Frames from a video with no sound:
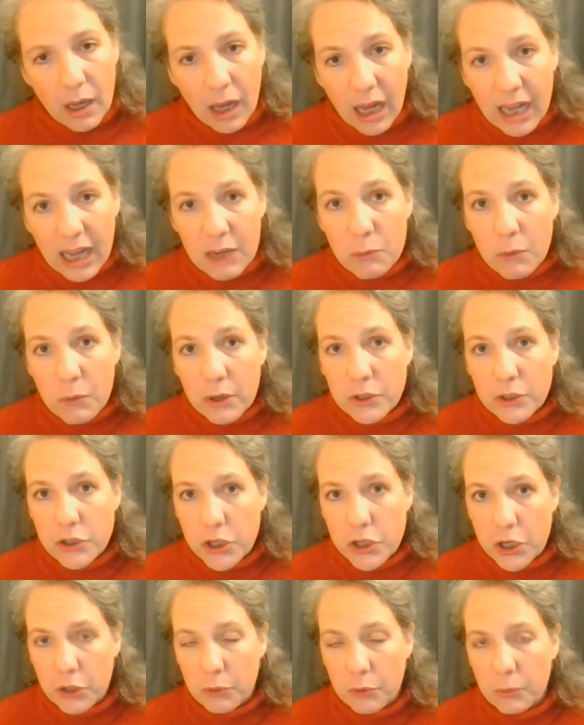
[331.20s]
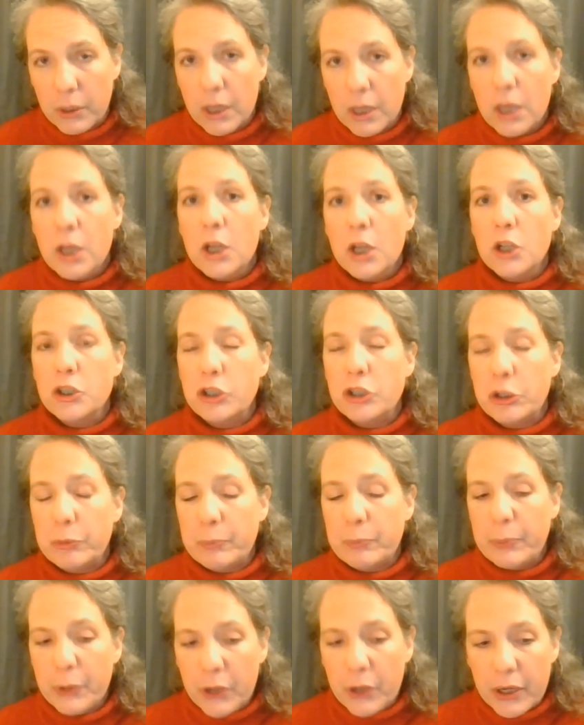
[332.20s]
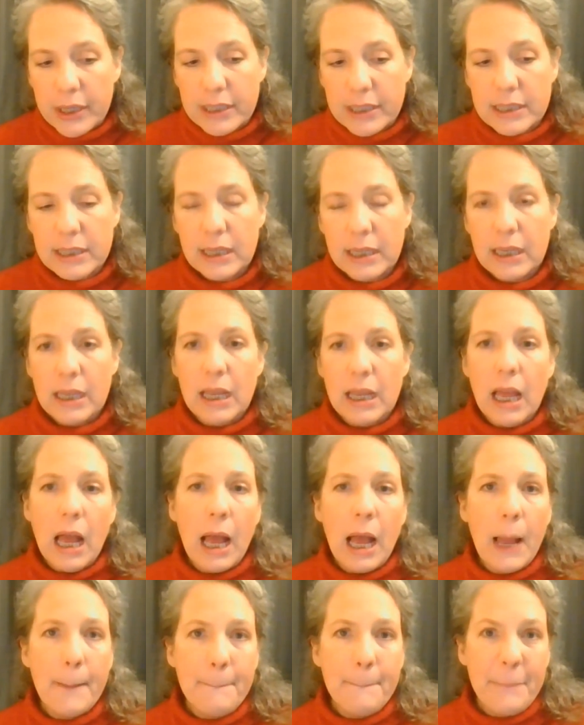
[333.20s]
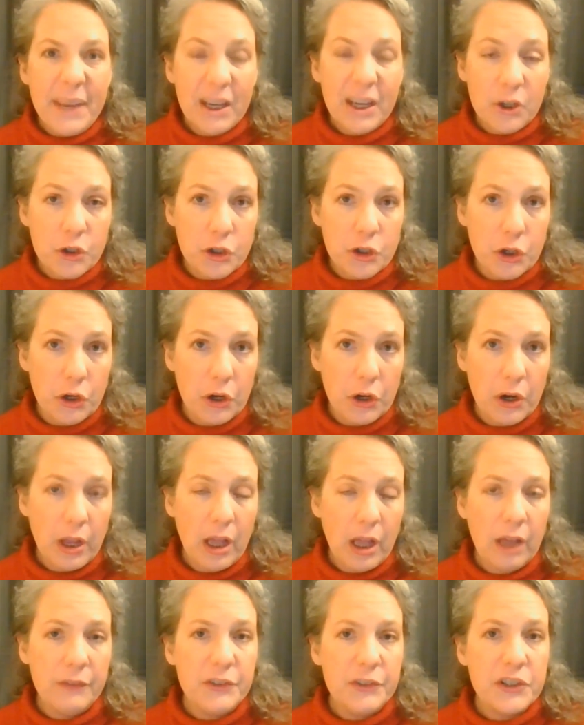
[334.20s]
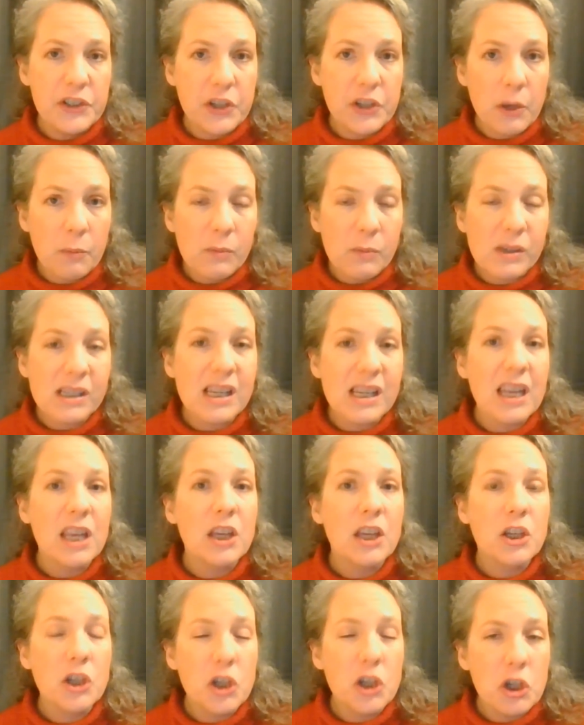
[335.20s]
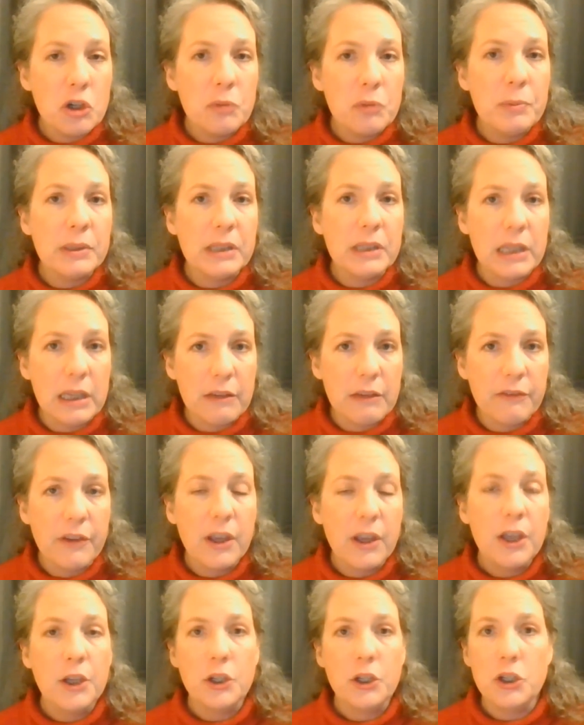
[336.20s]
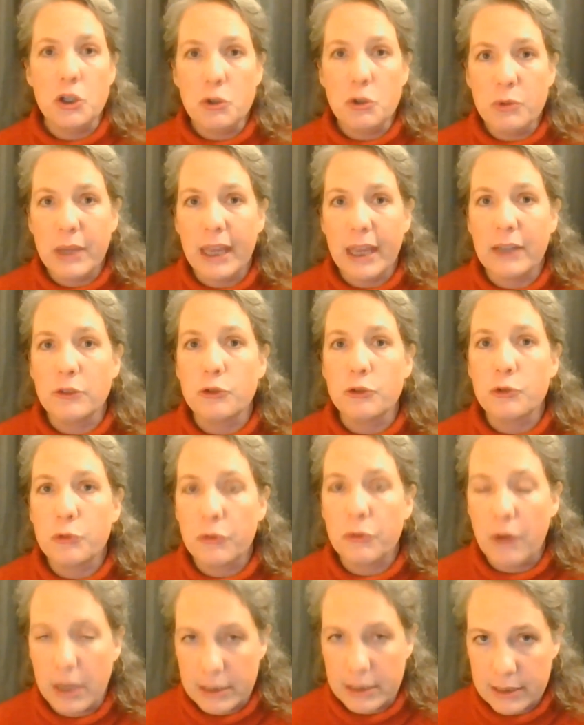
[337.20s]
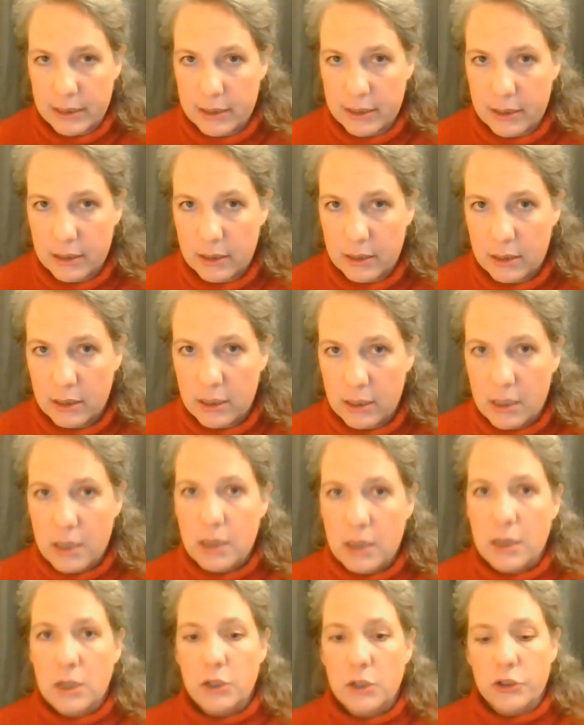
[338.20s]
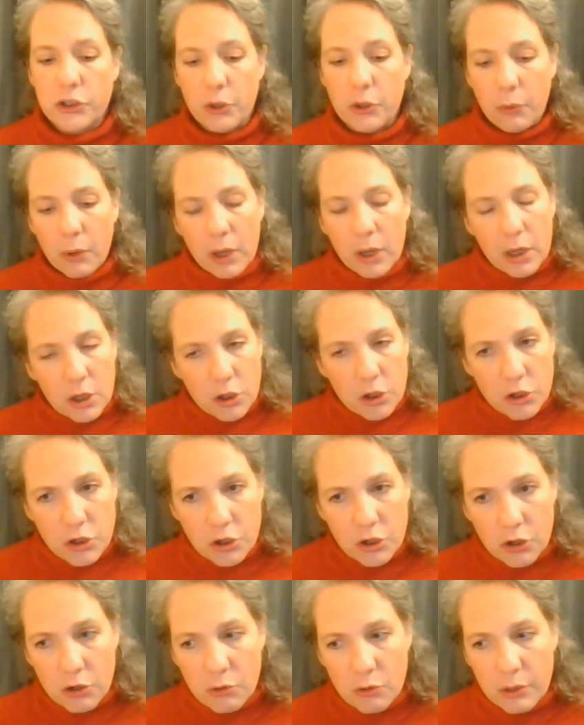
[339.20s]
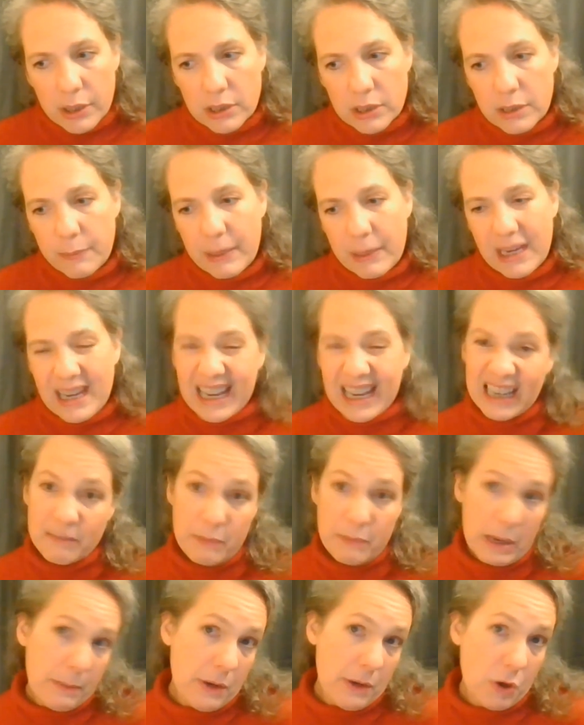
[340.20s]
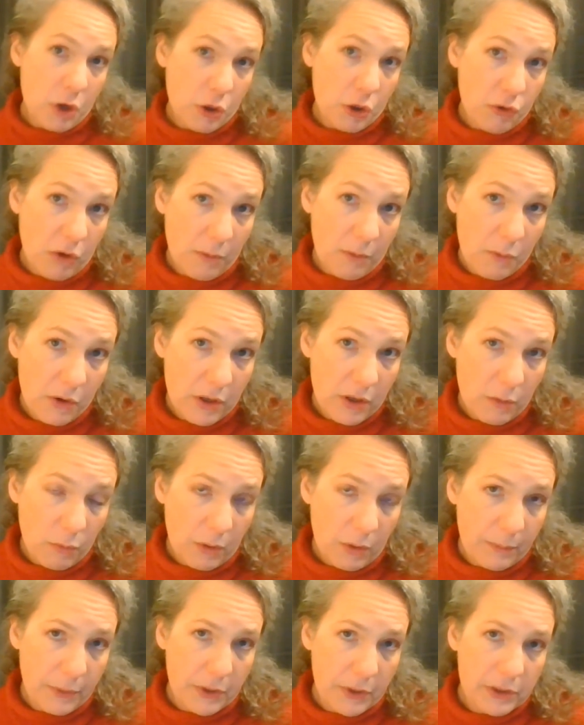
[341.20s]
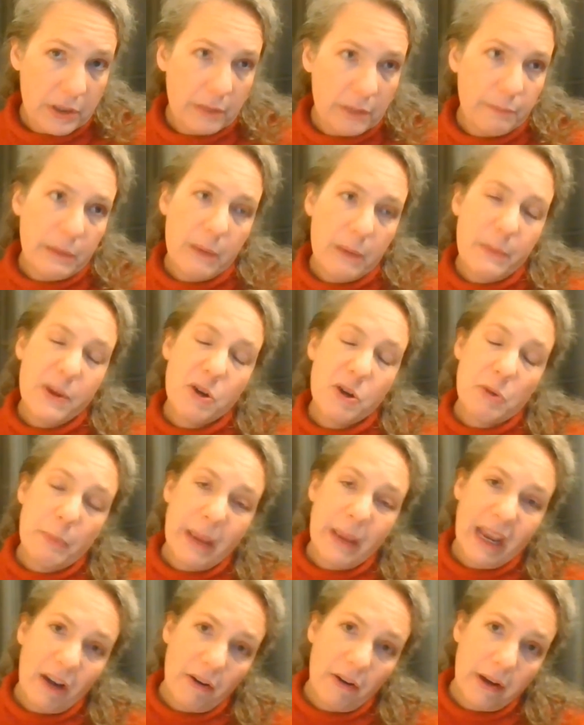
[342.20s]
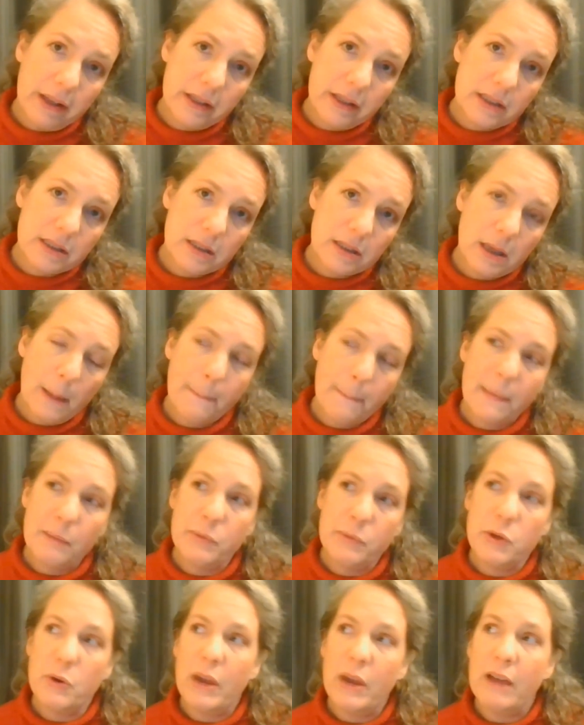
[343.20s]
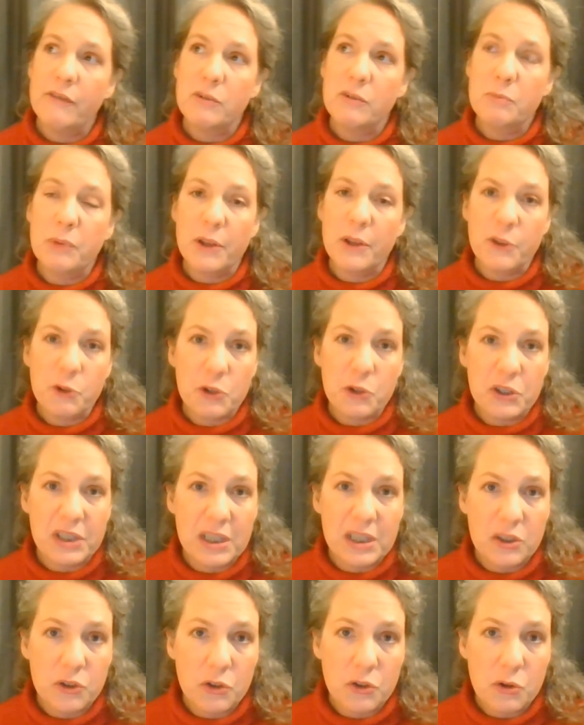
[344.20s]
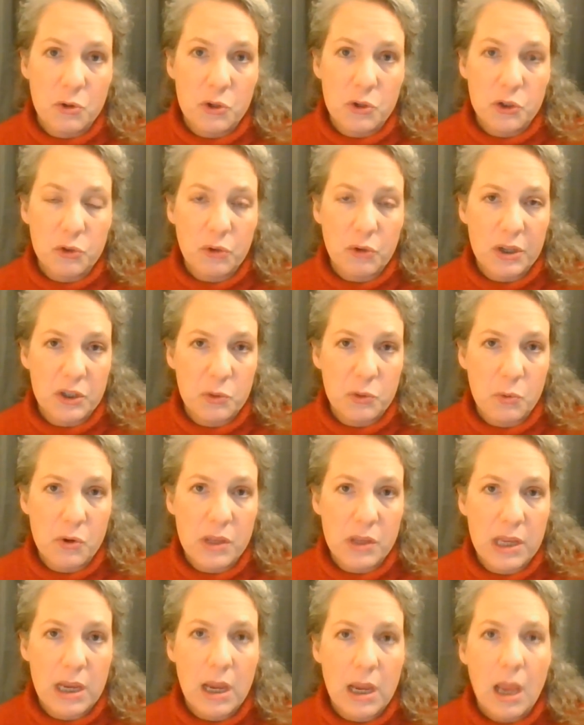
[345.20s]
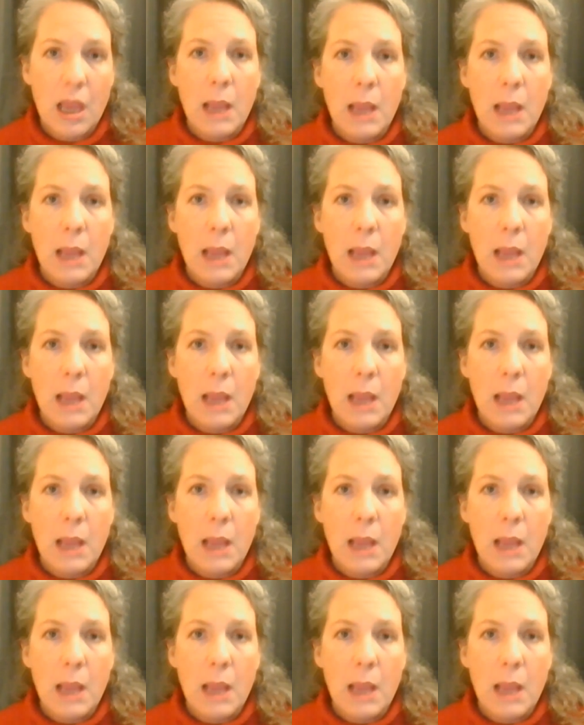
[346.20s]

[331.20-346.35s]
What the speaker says: I want you to put a picture of someone you believe you can trust. So you're going to be, and maybe you could draw more than one person, maybe your parents, maybe you have a brother or sister who's trustworthy,